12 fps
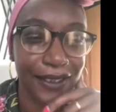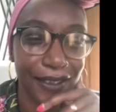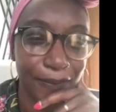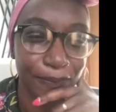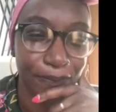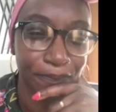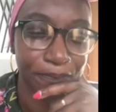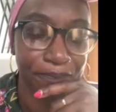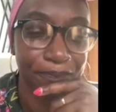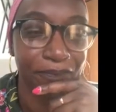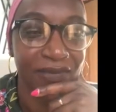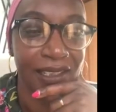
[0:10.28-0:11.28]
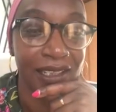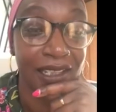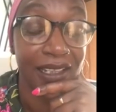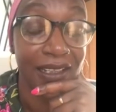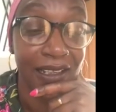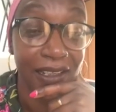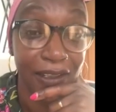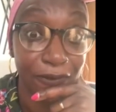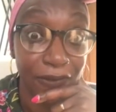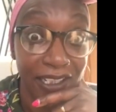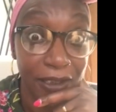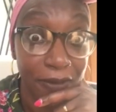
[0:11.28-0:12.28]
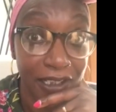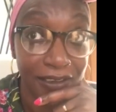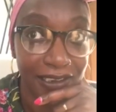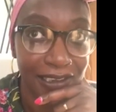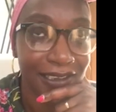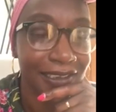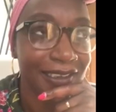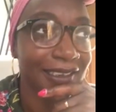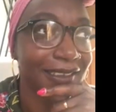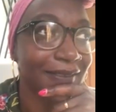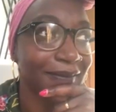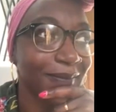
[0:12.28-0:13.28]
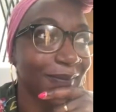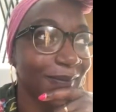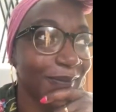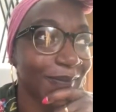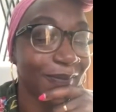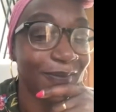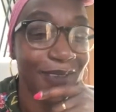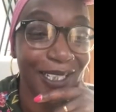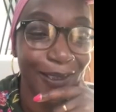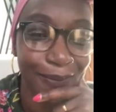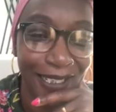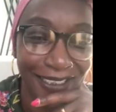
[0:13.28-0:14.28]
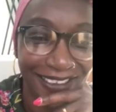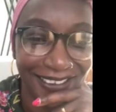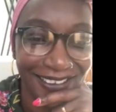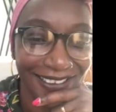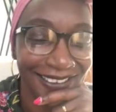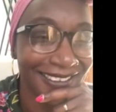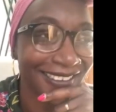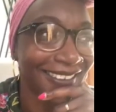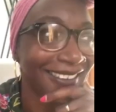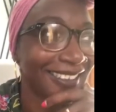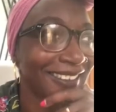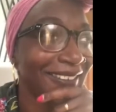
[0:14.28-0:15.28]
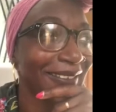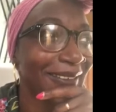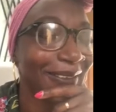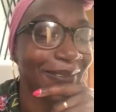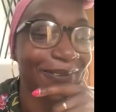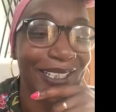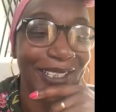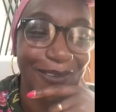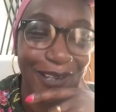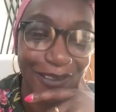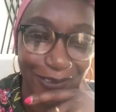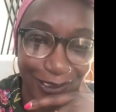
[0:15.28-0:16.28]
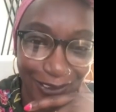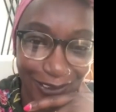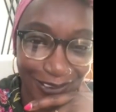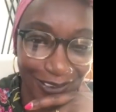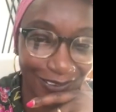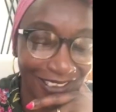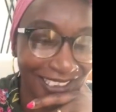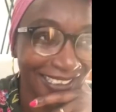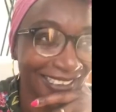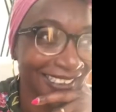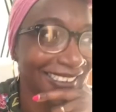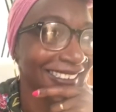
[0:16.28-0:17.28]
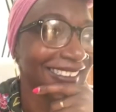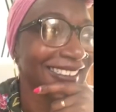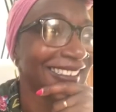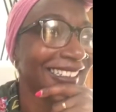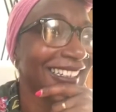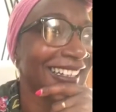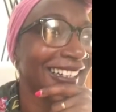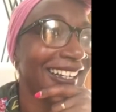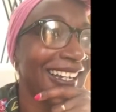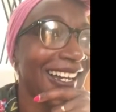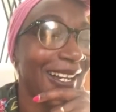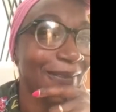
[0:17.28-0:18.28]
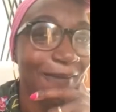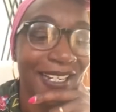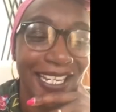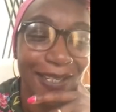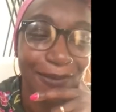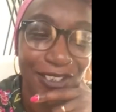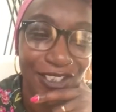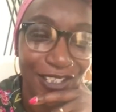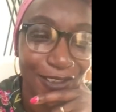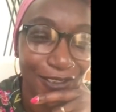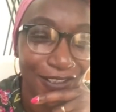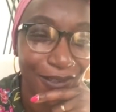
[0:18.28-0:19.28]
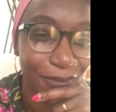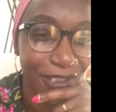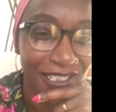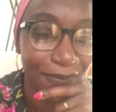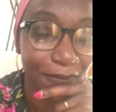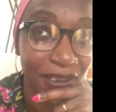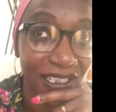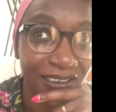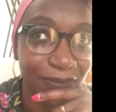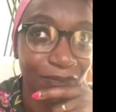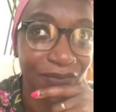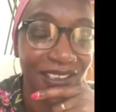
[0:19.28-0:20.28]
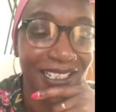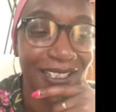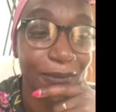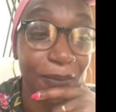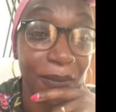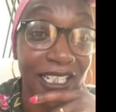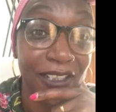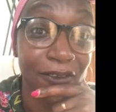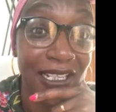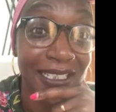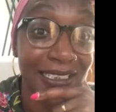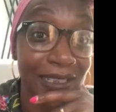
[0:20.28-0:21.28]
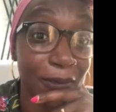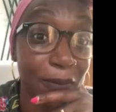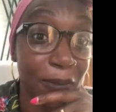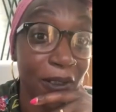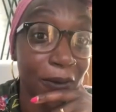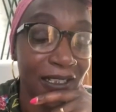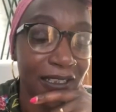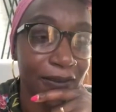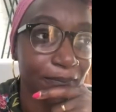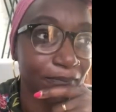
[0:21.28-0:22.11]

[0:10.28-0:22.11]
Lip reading: team. Hello, fellow artists, fellow makers, fellow revolutionaries. My name is Chinonyerem Odimba. I'm a playwright and I'm a poet.